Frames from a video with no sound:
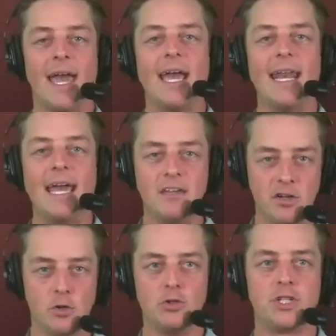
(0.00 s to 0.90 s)
in a
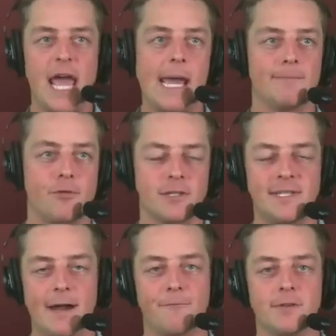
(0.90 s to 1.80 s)
huge game for
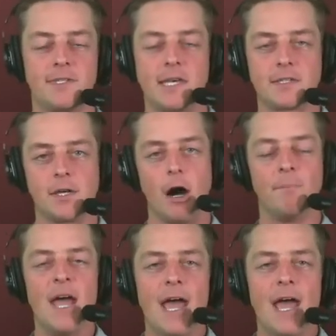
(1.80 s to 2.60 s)
San Francisco.